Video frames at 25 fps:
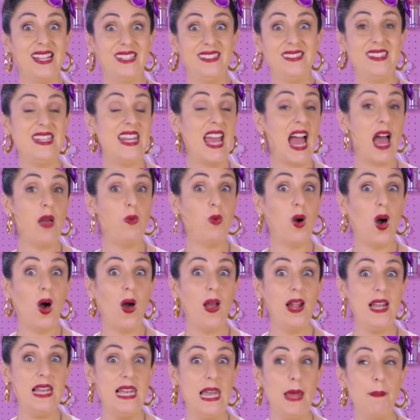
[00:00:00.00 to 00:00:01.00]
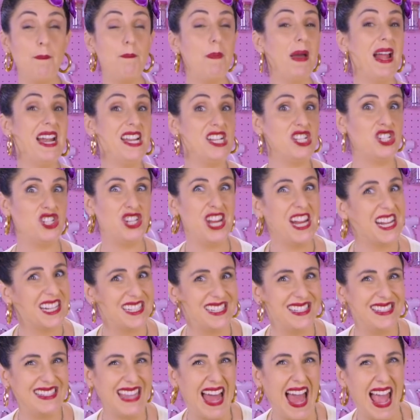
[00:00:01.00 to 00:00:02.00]
DIY lip and cheek
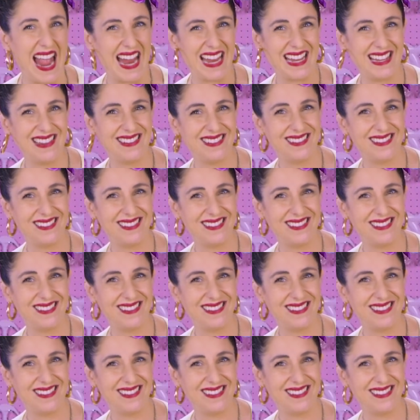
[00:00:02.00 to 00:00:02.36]
stain.